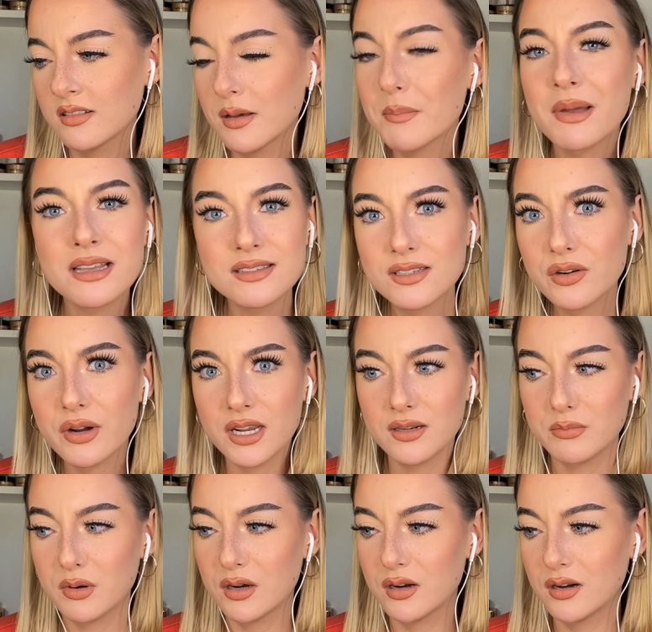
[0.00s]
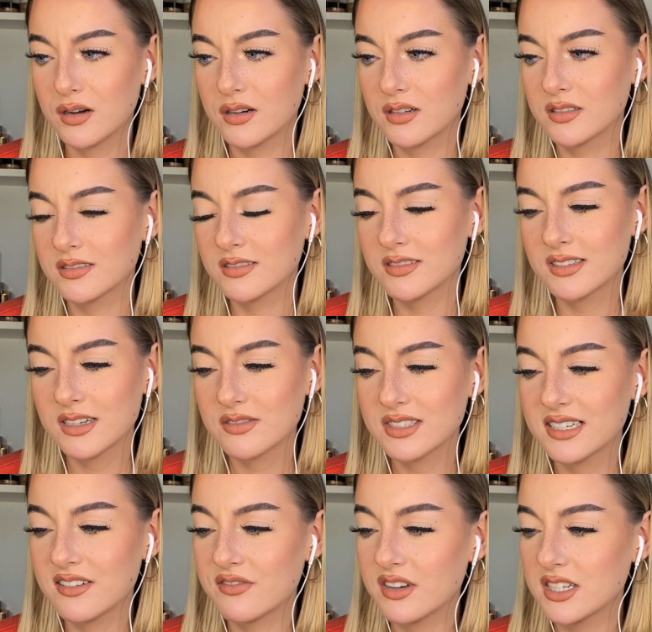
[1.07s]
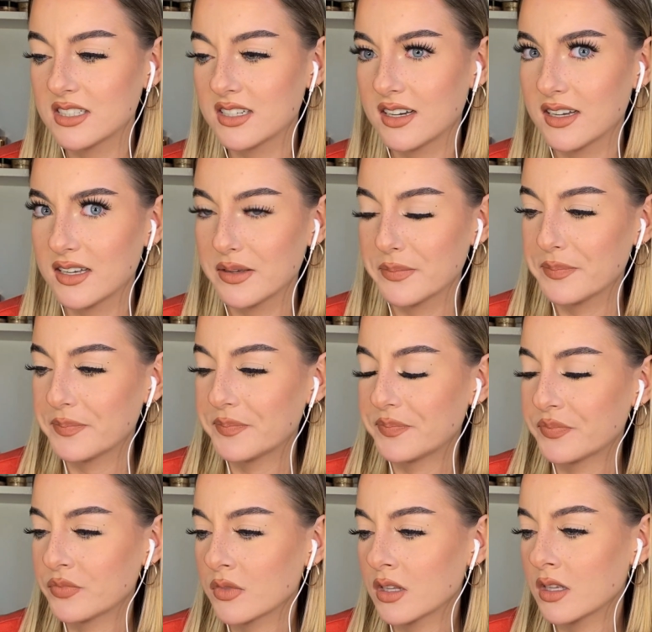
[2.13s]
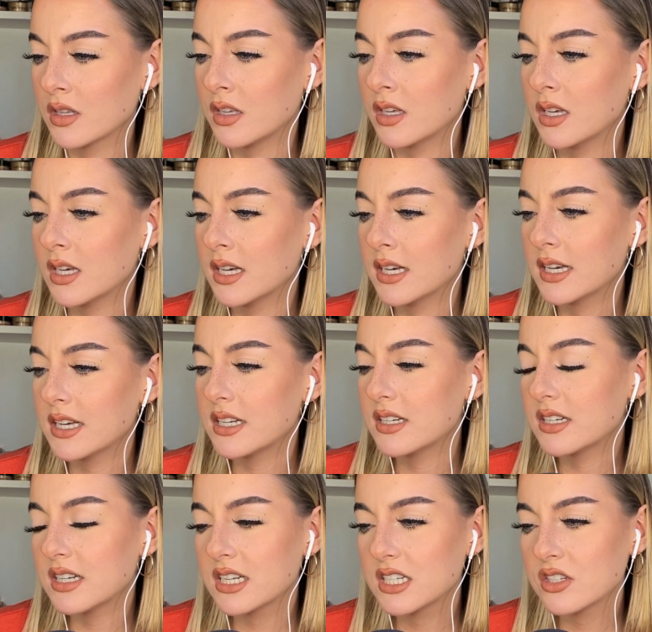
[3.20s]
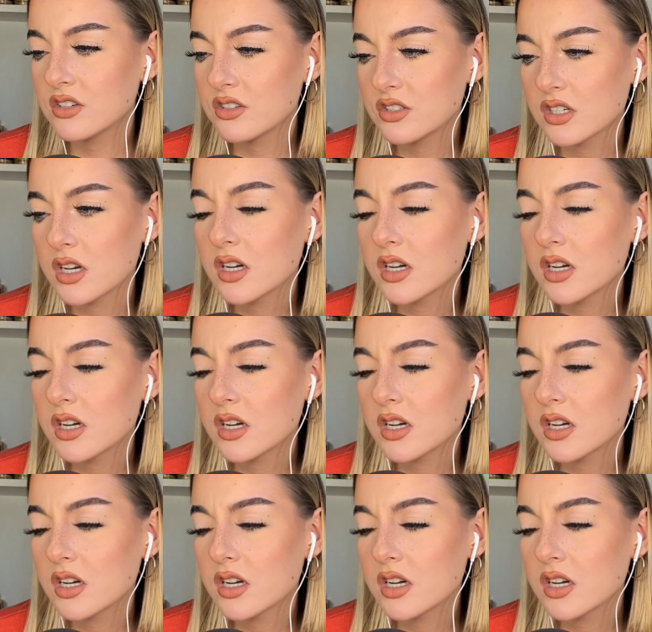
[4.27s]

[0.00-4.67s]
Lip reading: Masquerade ball. Sounds like a fun time. Ninja